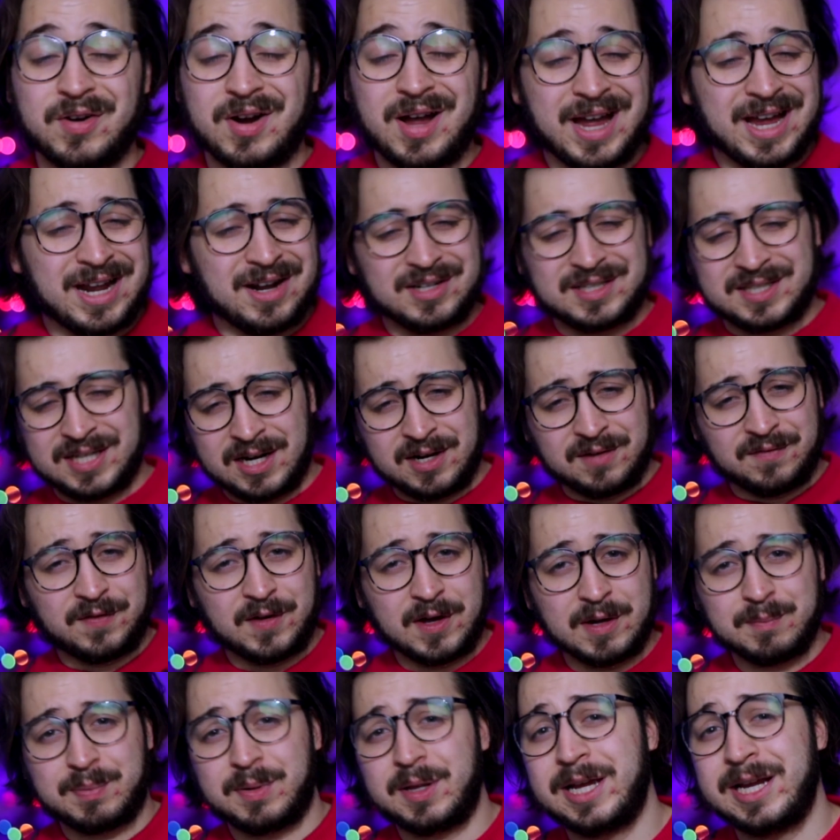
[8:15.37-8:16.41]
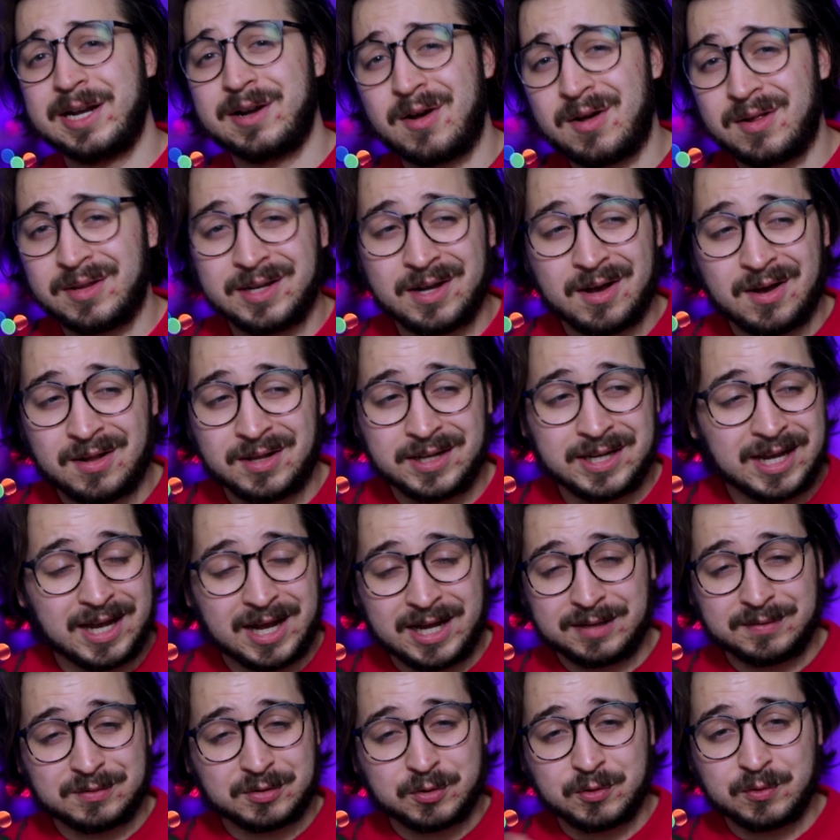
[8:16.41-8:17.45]
I had a ton of fun playing OlliOlli. I
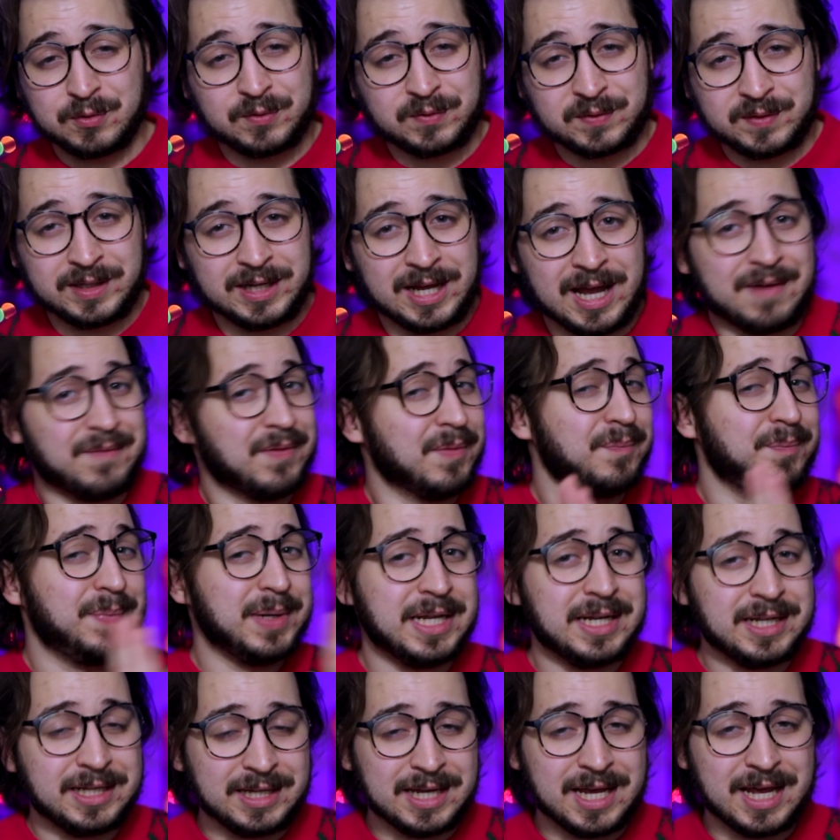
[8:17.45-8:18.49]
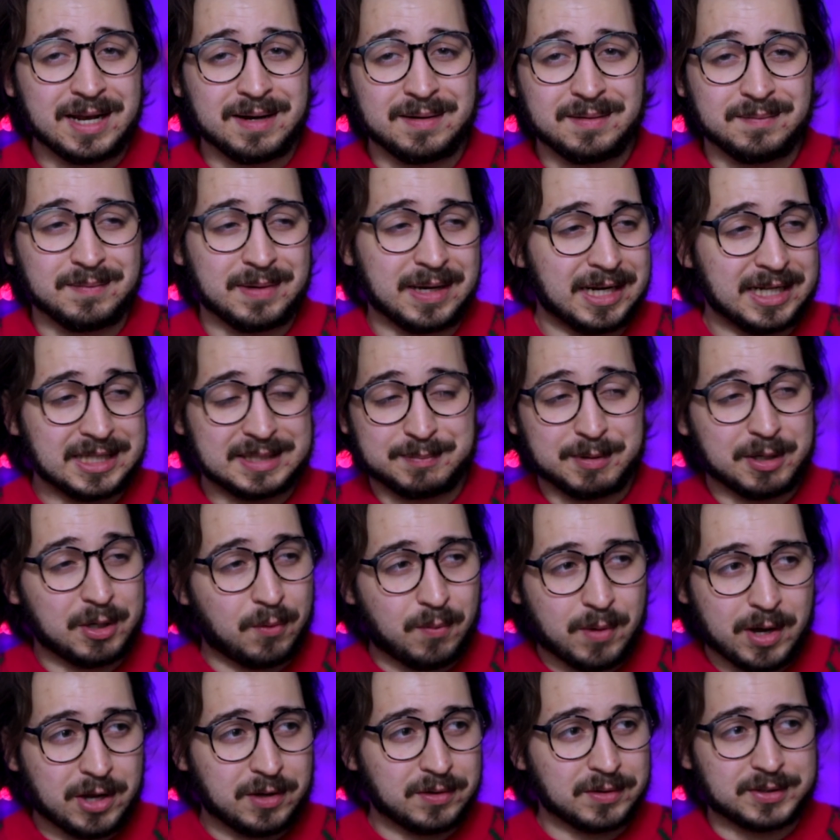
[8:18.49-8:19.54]
truthfully haven't beat it yet, and it's been a
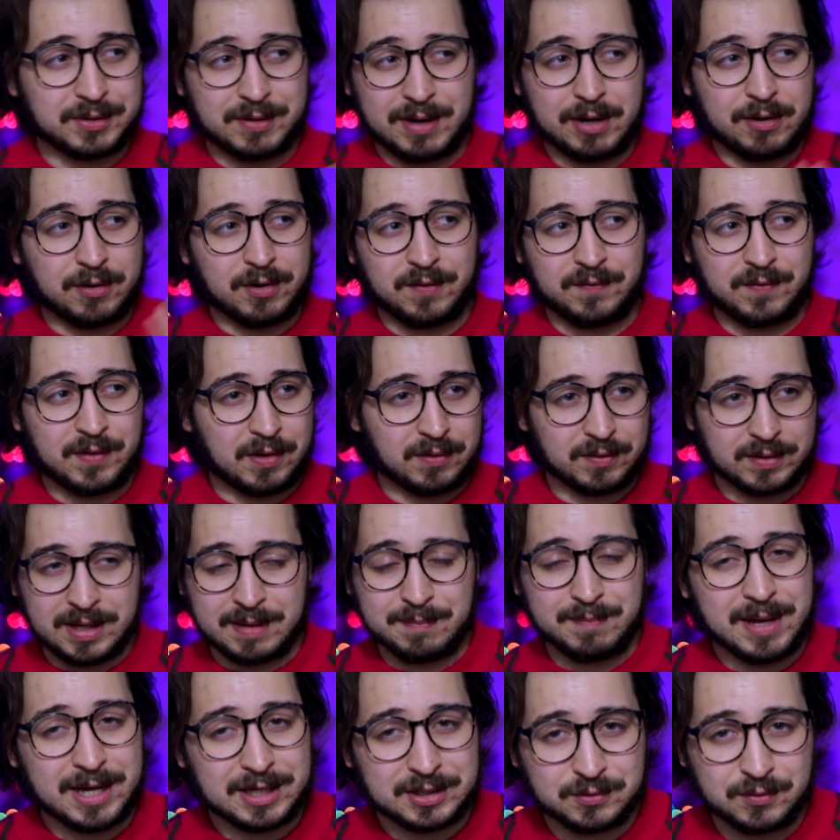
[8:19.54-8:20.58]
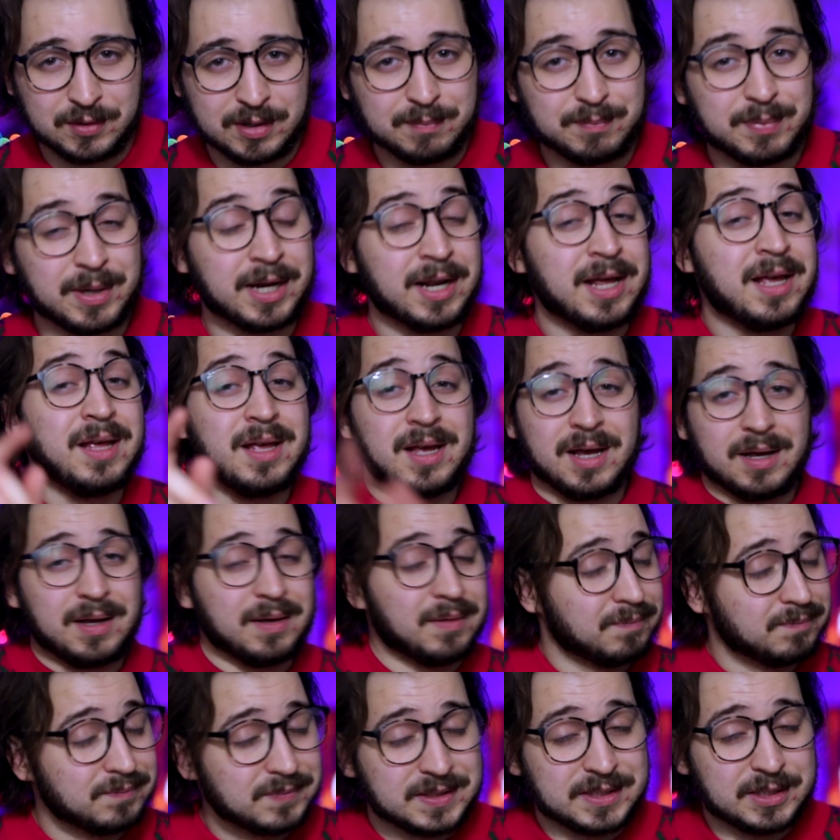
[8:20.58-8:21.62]
while, so I don't know if I'll get back to it, but
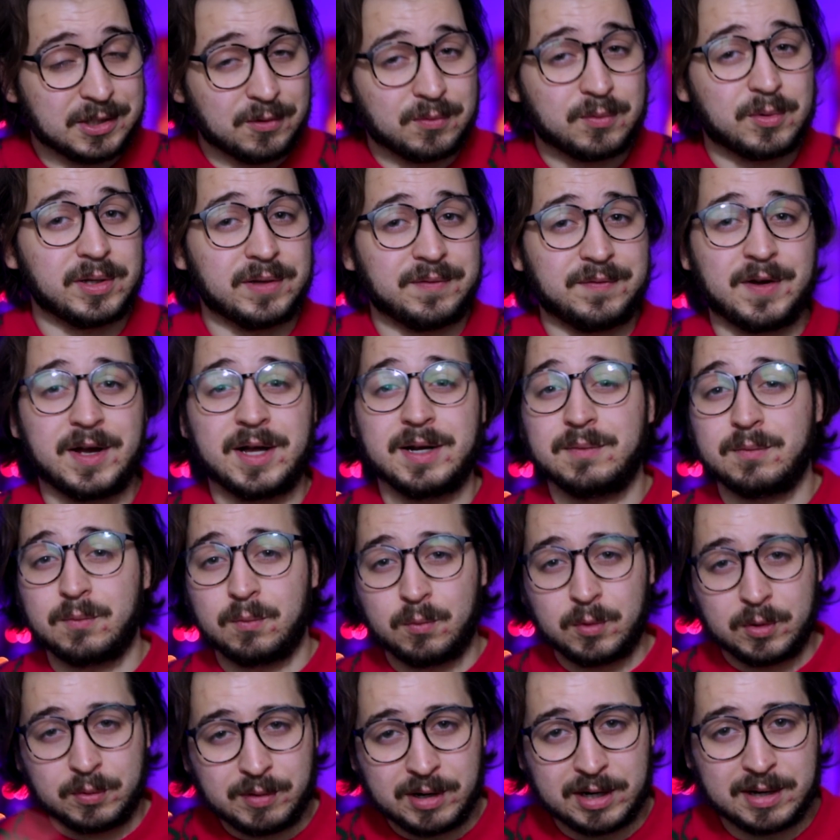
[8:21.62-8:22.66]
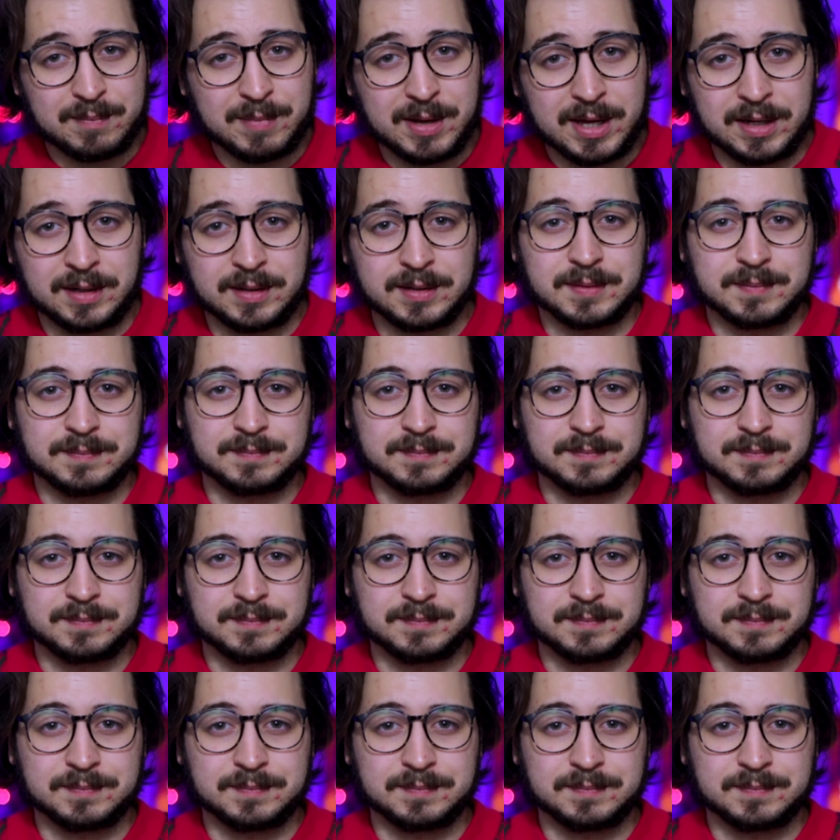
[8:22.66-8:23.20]
still really fun, would recommend.